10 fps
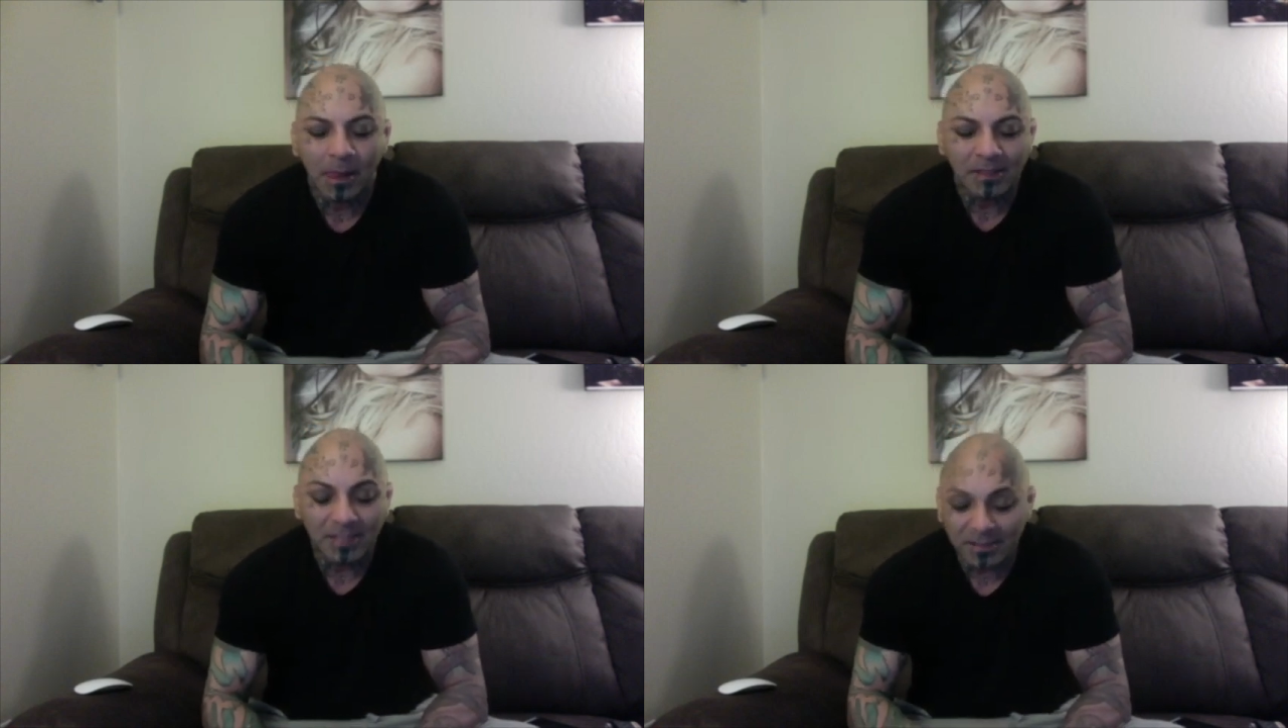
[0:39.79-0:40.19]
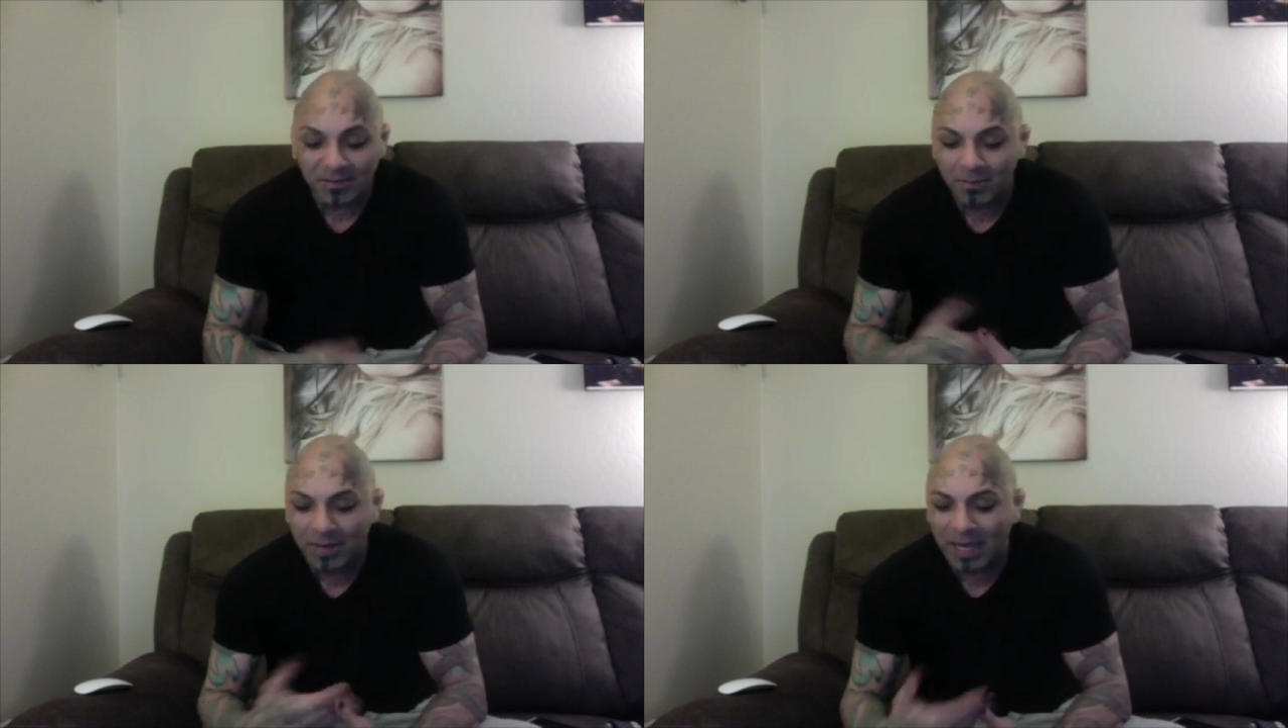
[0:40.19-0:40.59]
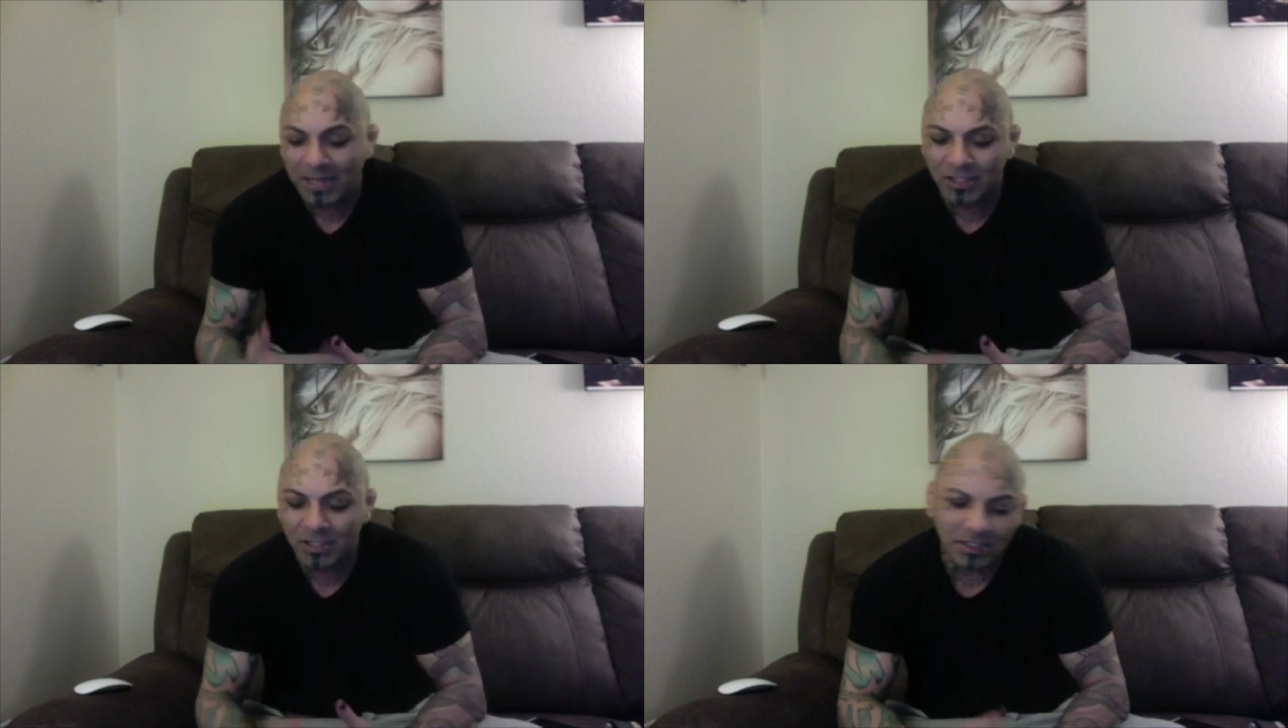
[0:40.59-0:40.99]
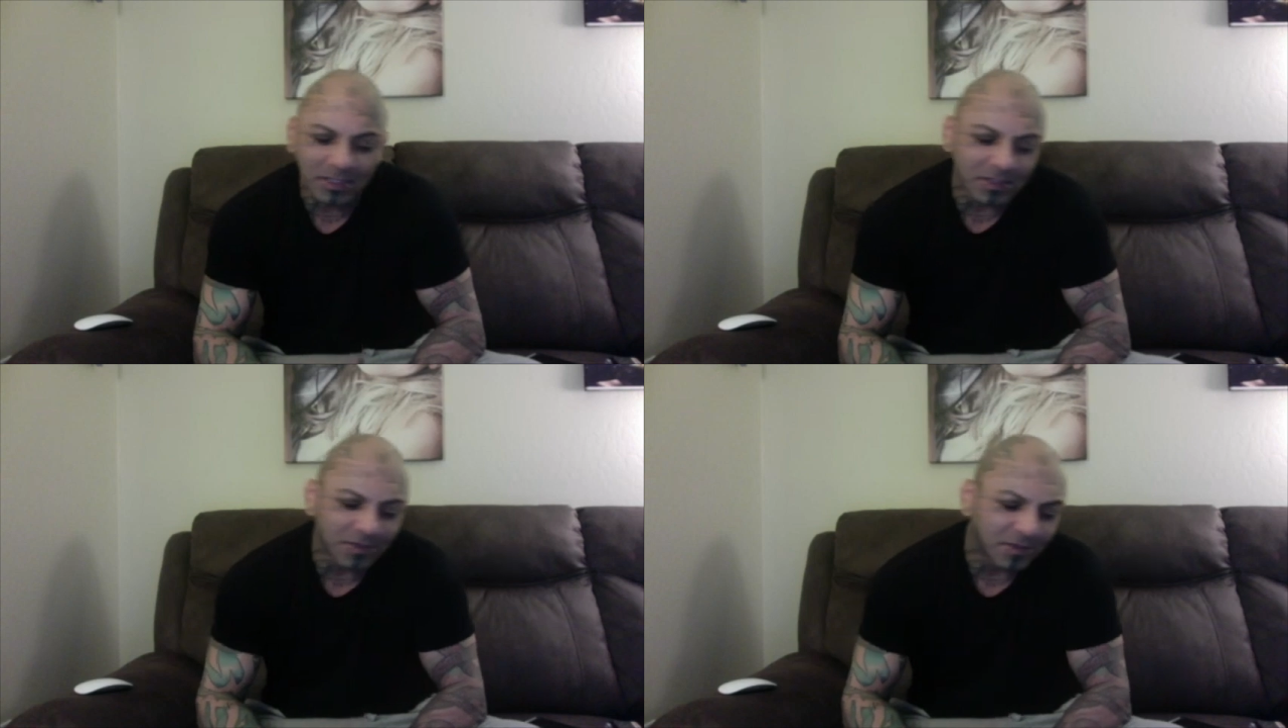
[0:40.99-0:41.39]
Sense of compassion,
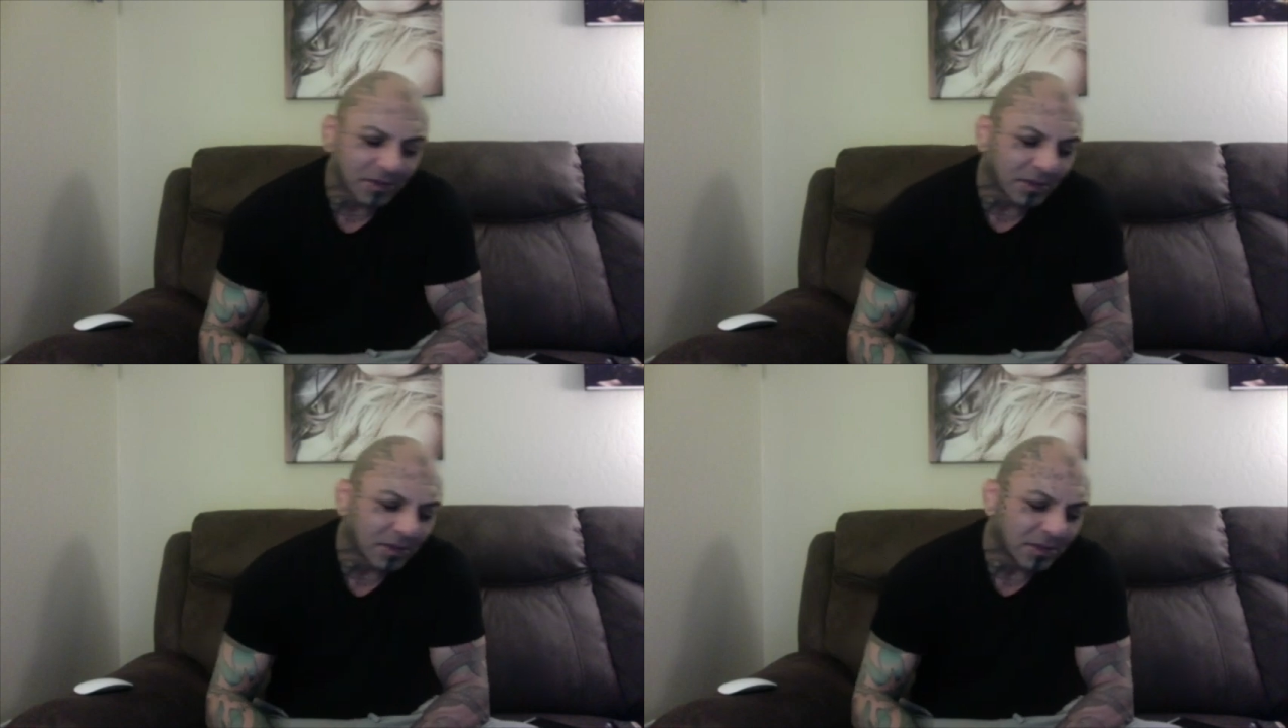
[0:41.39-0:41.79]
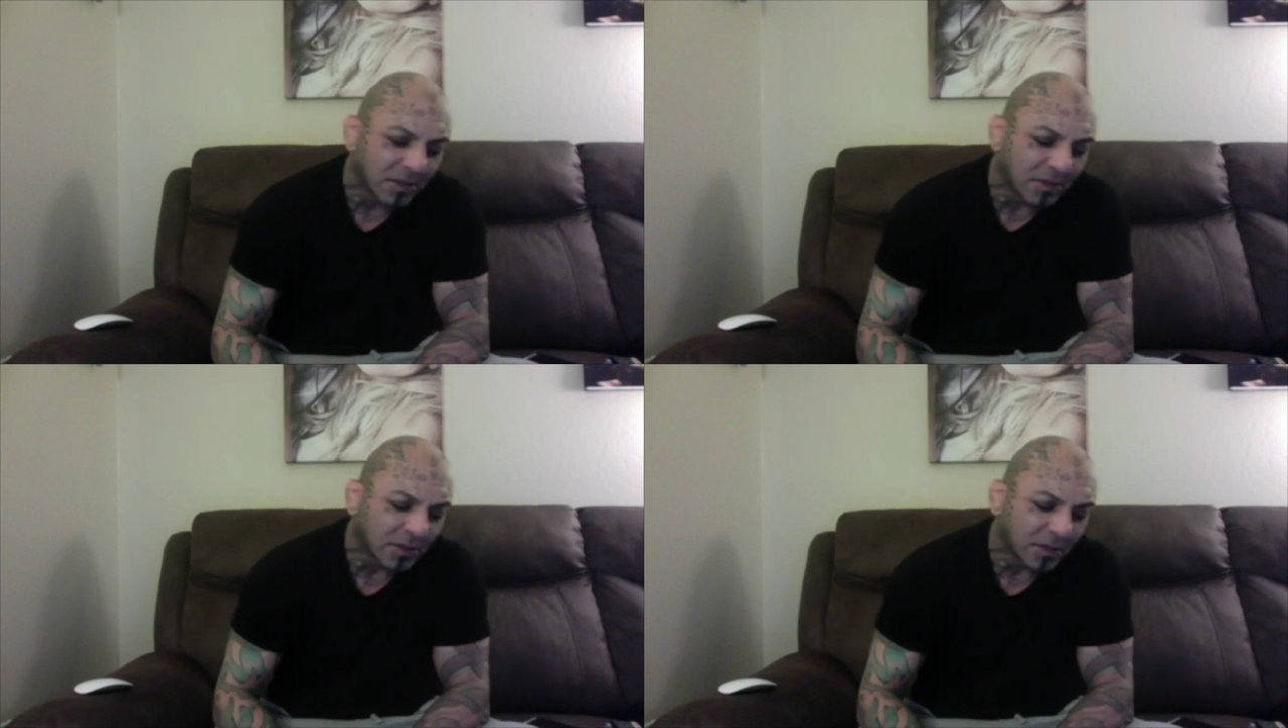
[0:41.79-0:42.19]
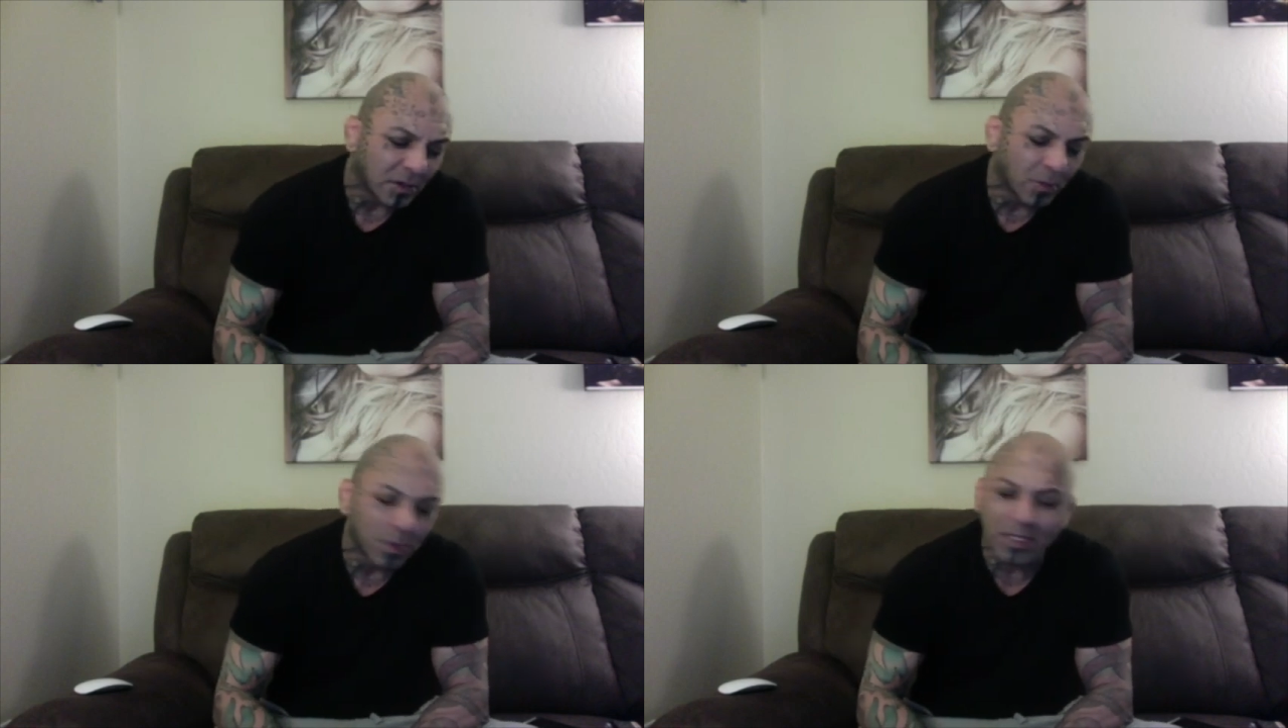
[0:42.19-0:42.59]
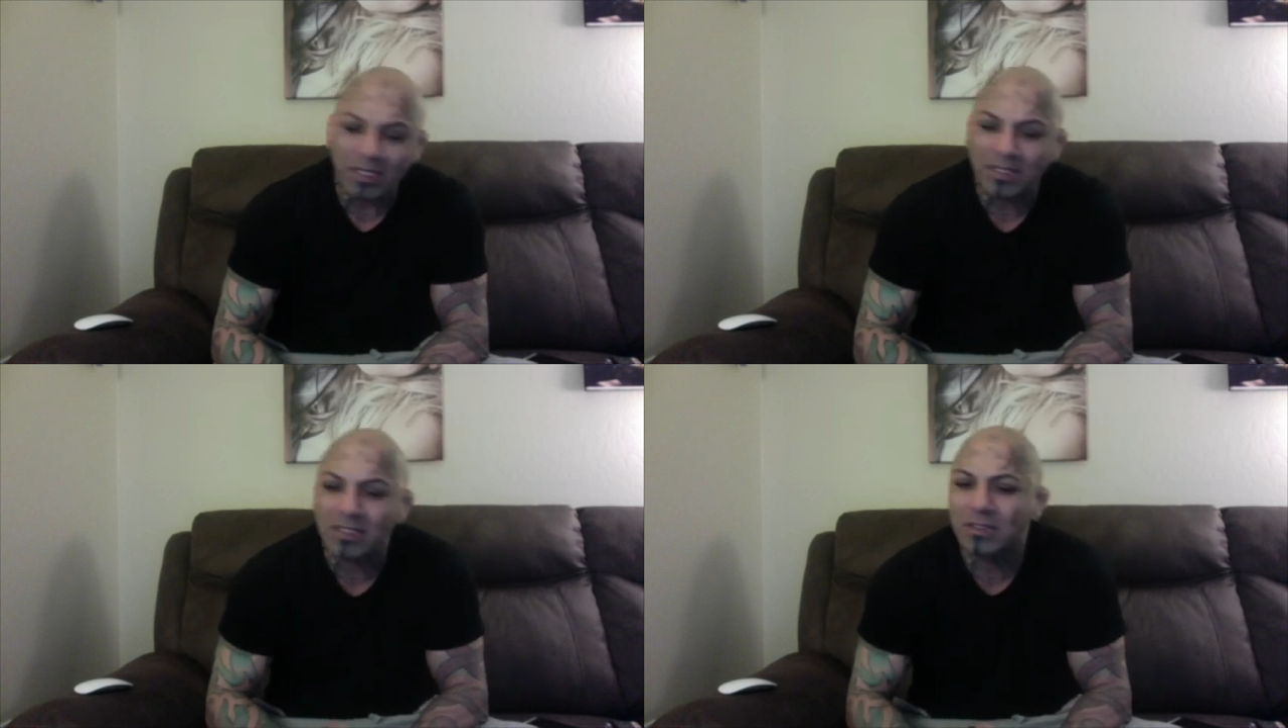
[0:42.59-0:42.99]
sense of
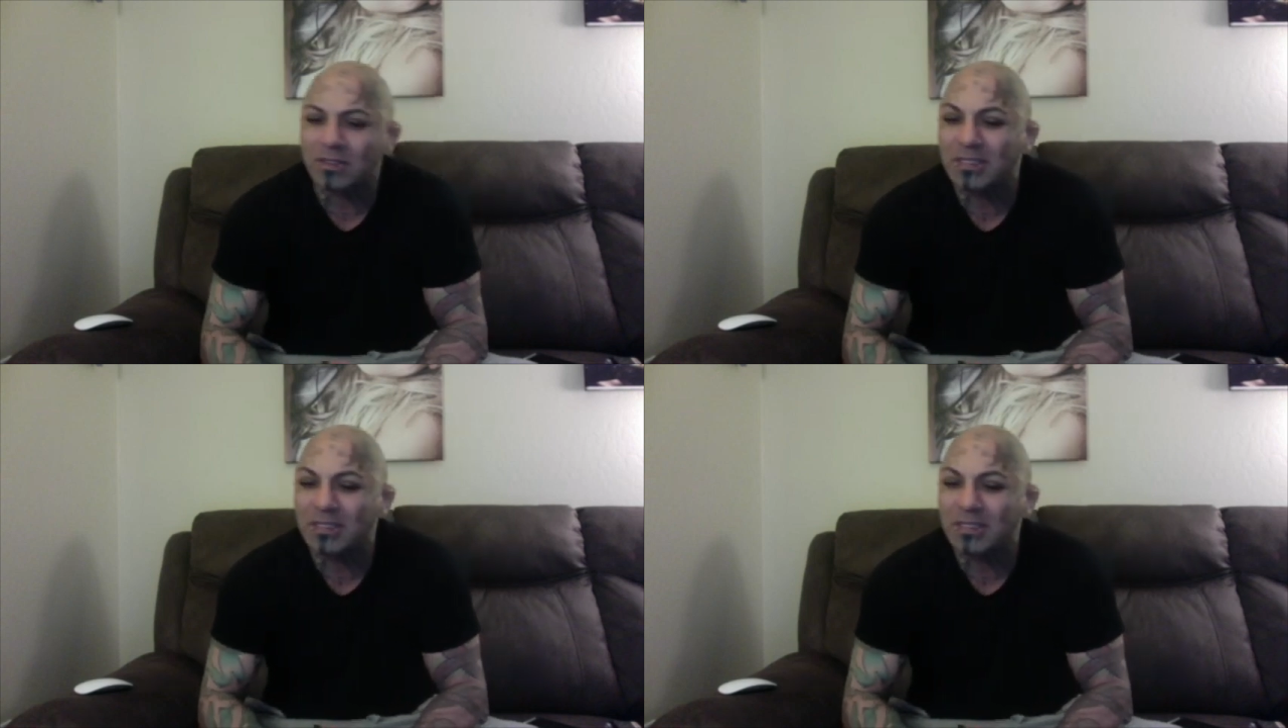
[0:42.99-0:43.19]
openness,